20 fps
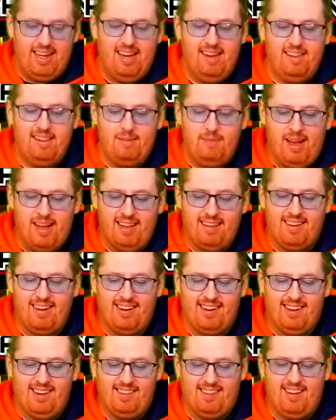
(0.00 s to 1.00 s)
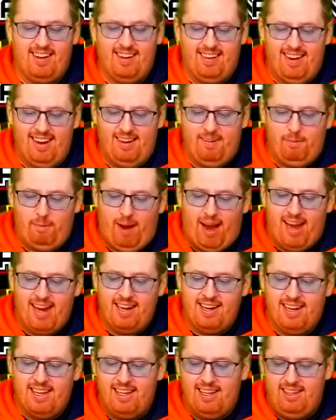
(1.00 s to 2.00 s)
The Mets are considering
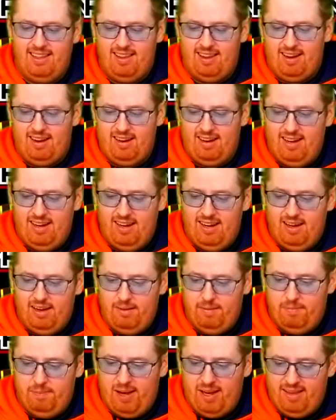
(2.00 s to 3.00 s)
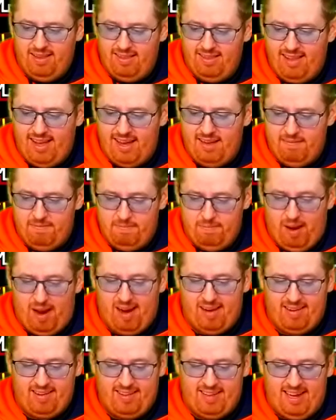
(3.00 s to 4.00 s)
widening their Bud Light
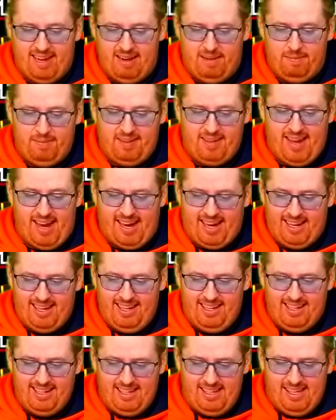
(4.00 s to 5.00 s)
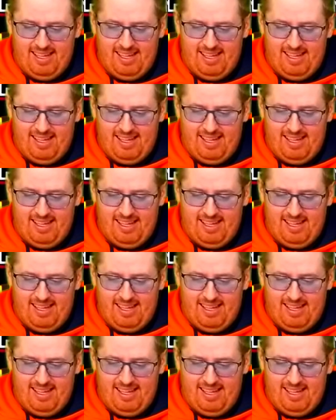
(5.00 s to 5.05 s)
bar setup stand